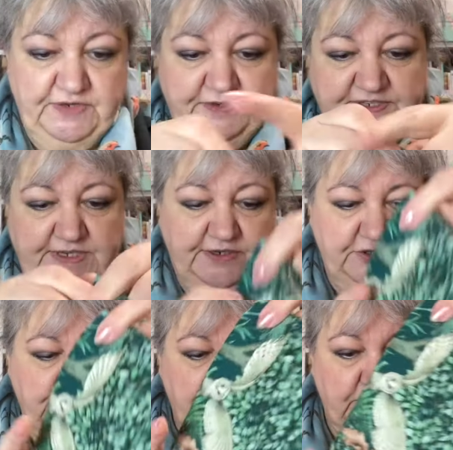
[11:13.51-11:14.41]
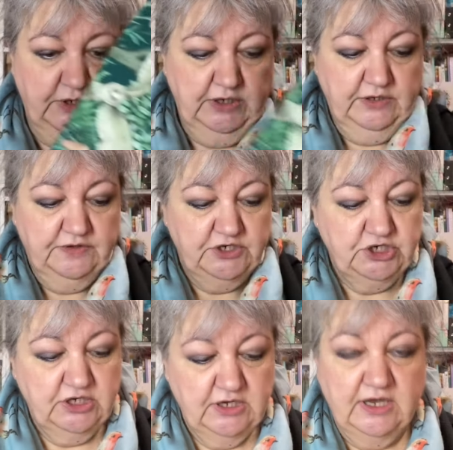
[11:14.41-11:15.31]
I've decided to do. This
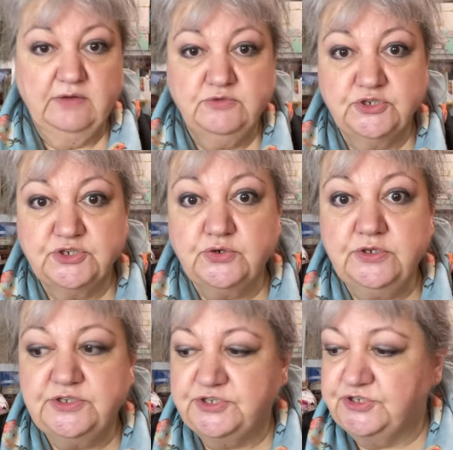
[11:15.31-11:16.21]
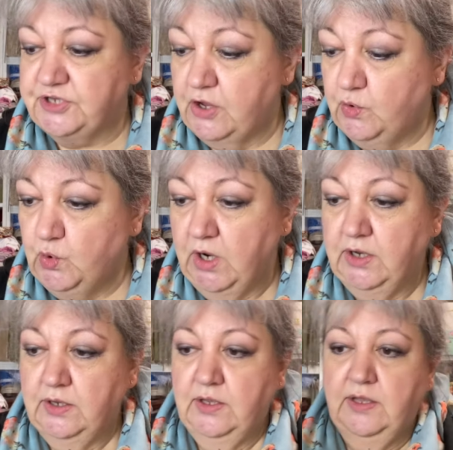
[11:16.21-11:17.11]
year I'm just going to sew
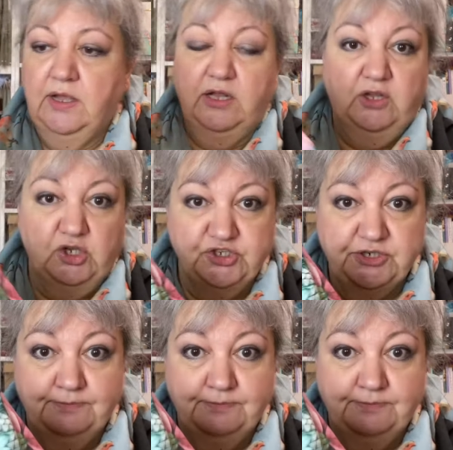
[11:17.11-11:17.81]
a lot.